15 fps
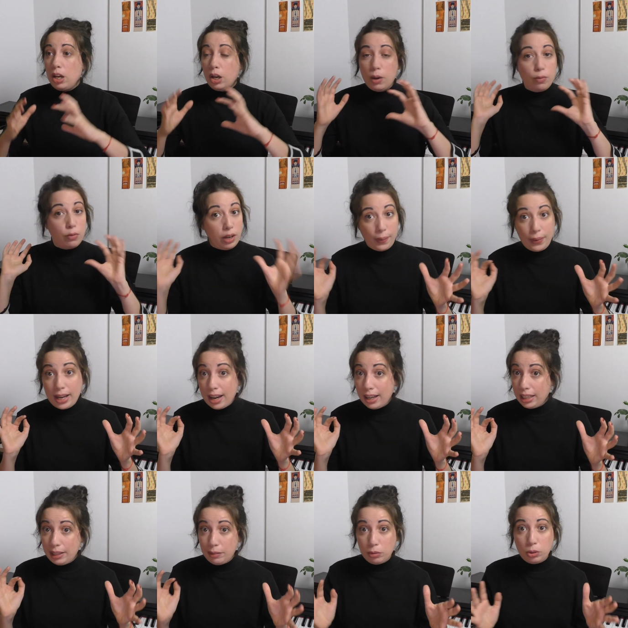a very high
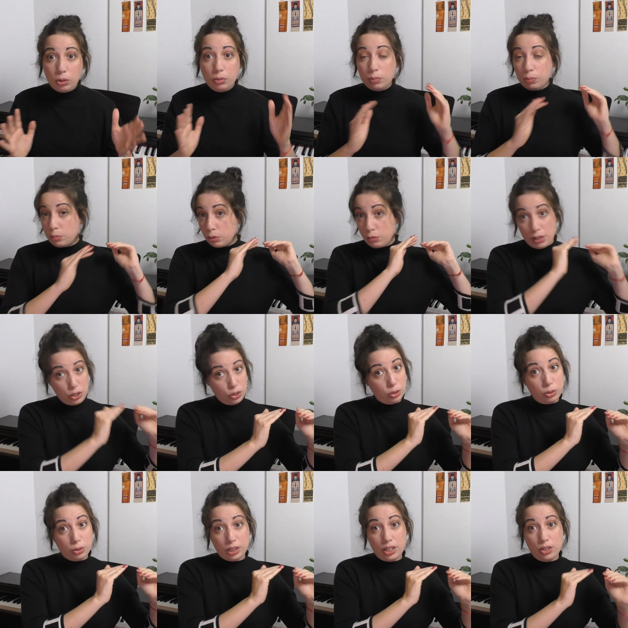level professional
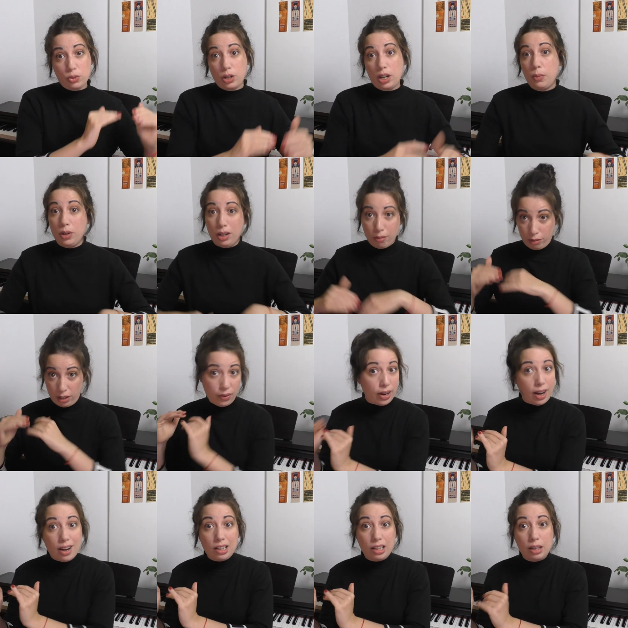orchestra with a very
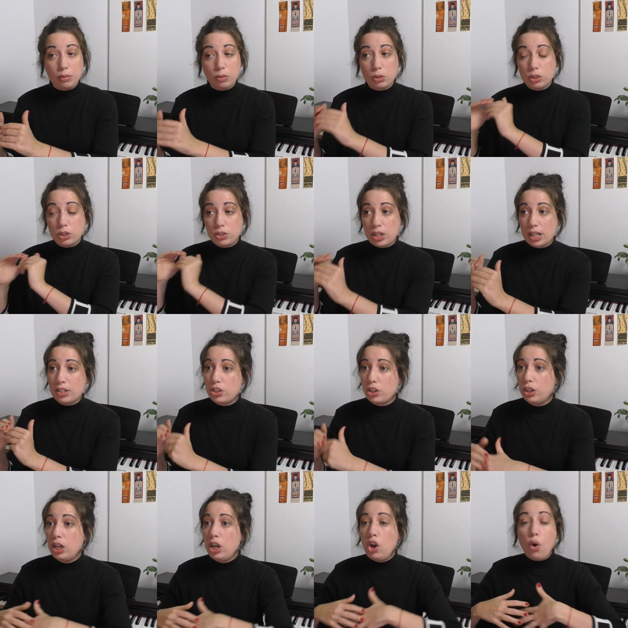high level
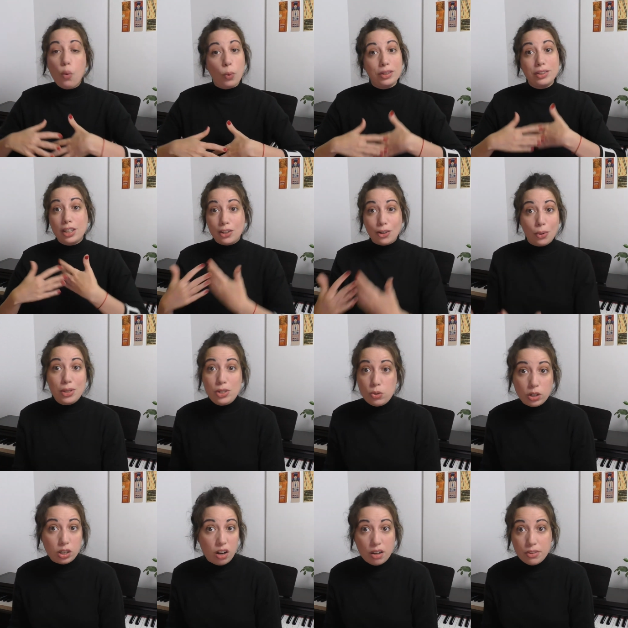conductor, when they go into a
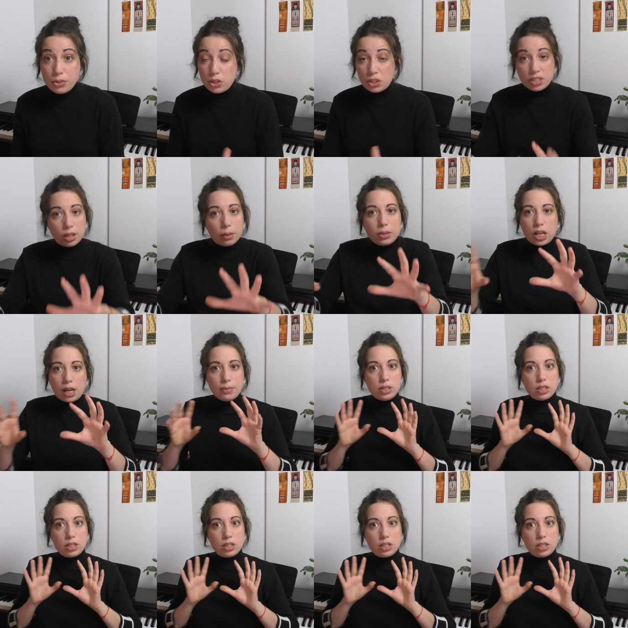concert, sometimes